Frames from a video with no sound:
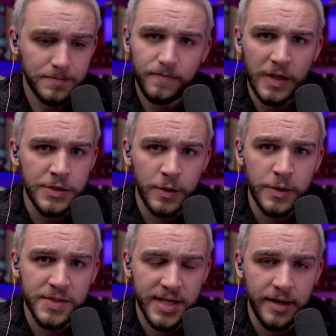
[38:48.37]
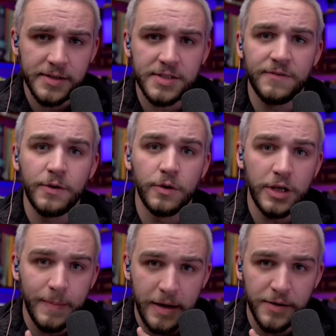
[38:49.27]
Don't use tongues to feel good
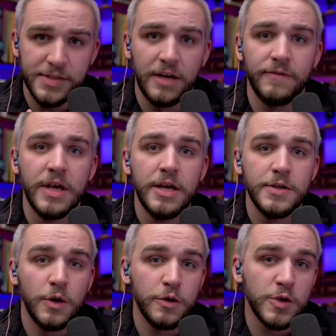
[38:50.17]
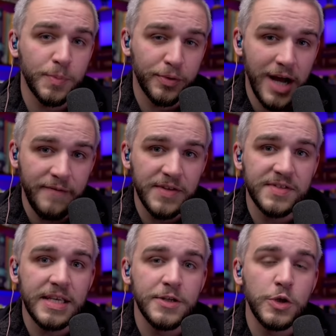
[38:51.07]
about yourself. Don't use prophecy
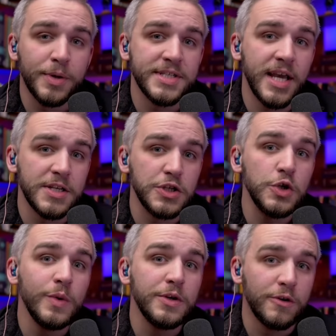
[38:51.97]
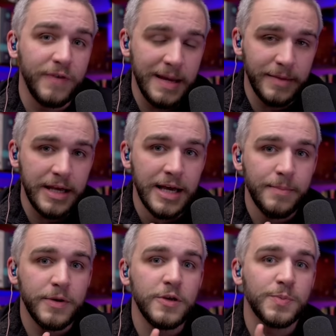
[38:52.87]
to protect you and your family, but
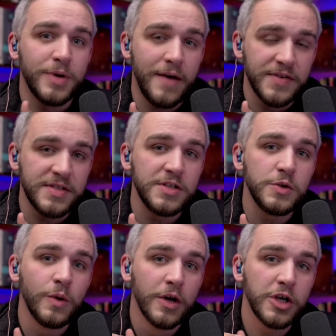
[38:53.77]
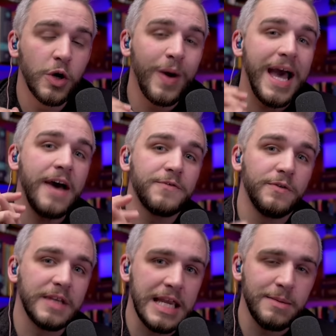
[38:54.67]
use prophecy to go after the
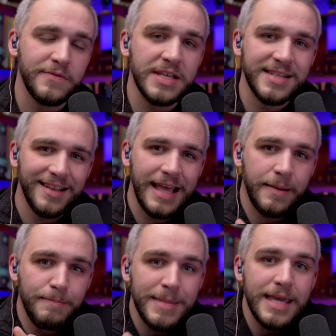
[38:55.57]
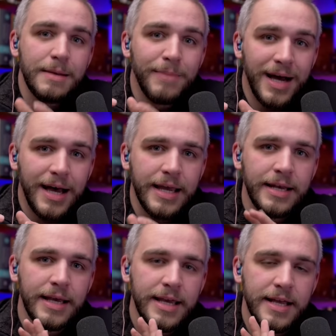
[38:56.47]
kingdom of... It's not like me and mine.
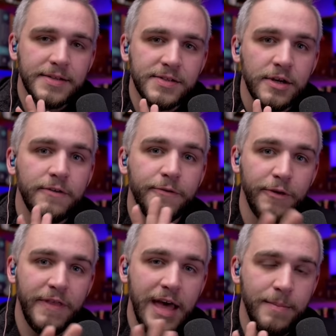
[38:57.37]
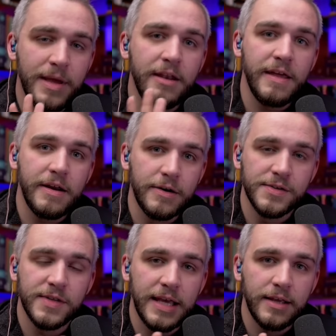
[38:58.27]
It's for them and theirs.
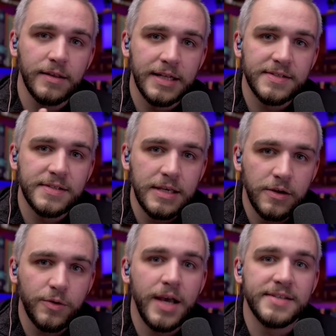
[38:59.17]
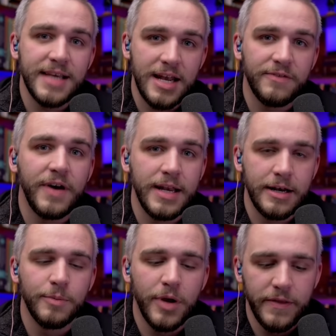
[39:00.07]
Like, let's see Christ edified in our
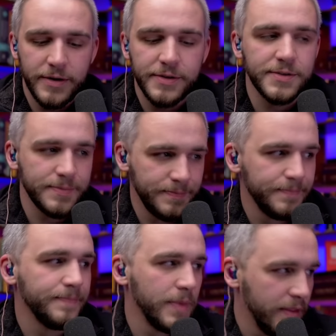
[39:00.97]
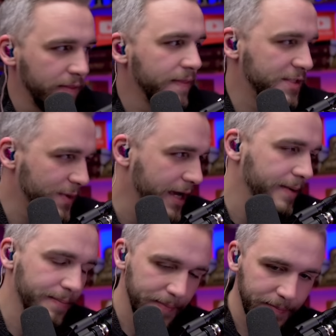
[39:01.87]
brothers. It's a gift to be given away. That's right. Not
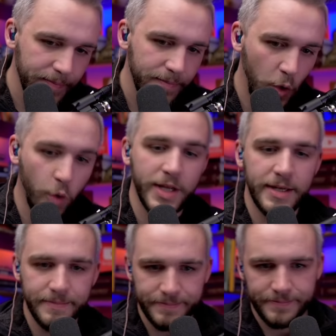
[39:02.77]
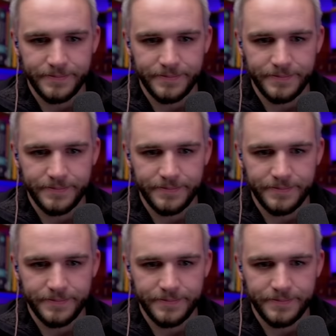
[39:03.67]
to be hoarded. Self-protected.